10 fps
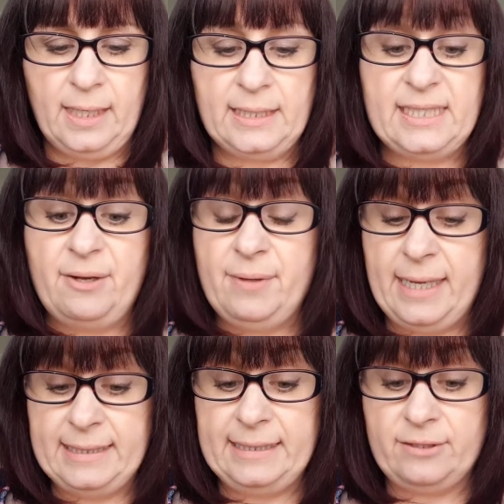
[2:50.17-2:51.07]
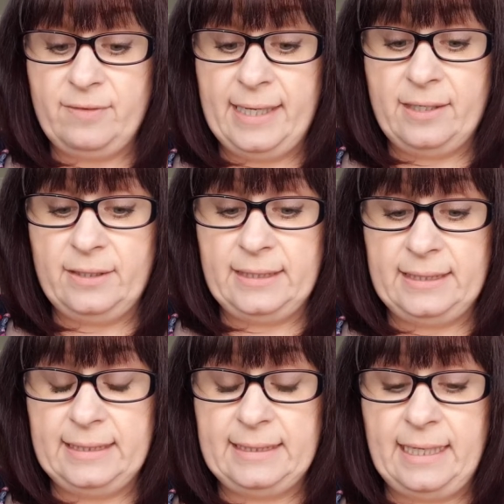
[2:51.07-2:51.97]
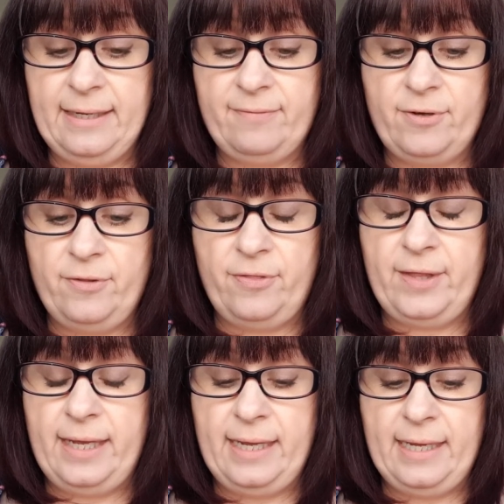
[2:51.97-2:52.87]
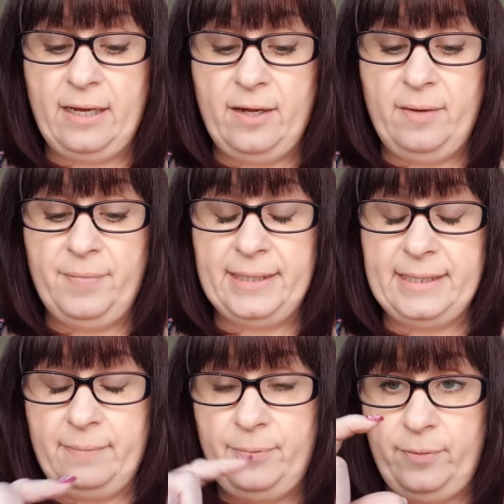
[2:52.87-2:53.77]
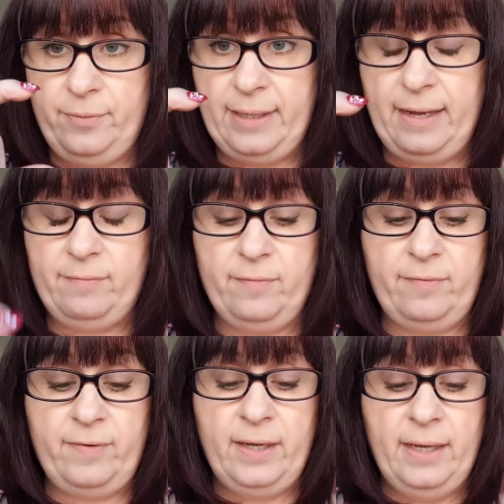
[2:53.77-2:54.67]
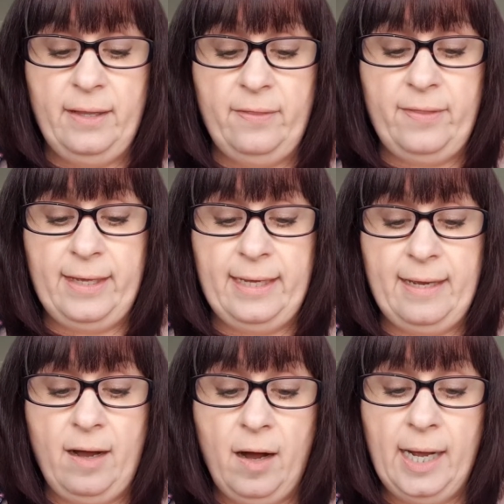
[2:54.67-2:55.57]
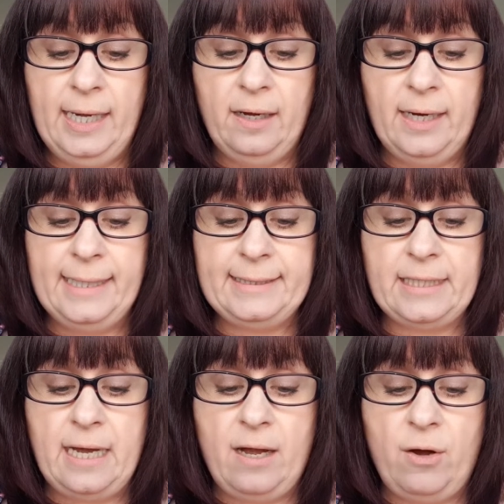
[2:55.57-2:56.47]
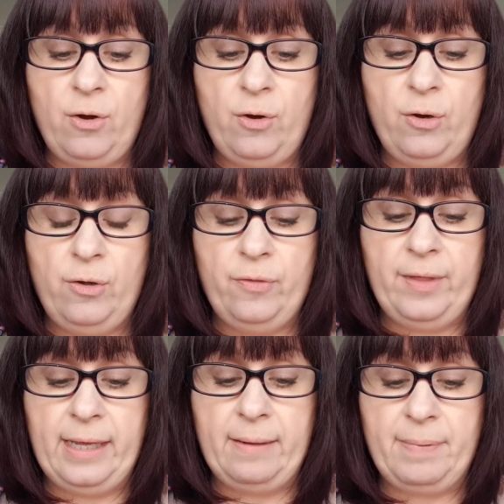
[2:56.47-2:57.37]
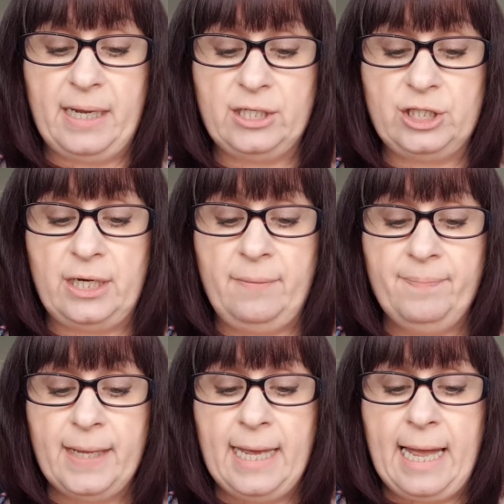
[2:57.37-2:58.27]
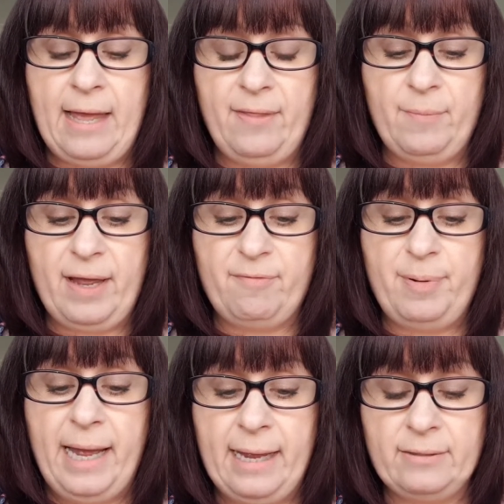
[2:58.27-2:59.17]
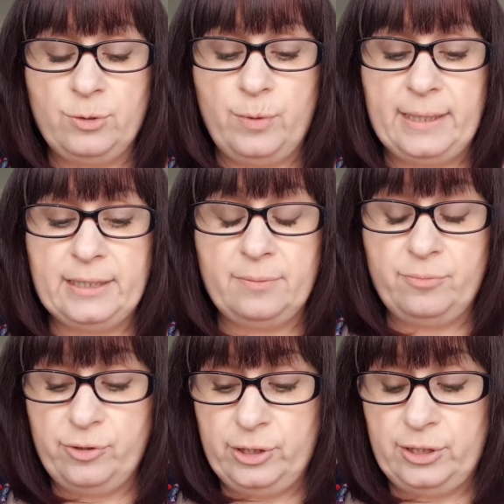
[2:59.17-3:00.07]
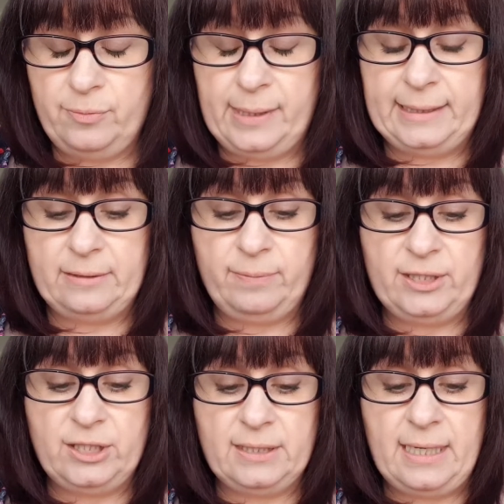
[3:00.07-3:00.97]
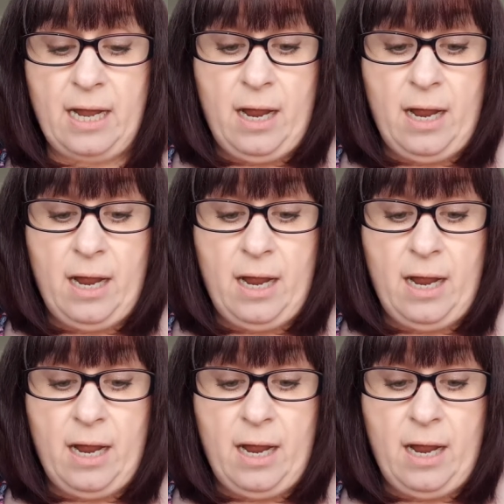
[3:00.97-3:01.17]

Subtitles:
So yes, it's great because, as I say, you've got the double length, the highlighter or the blusher, and then we have powder ones and bronzer ones, which are the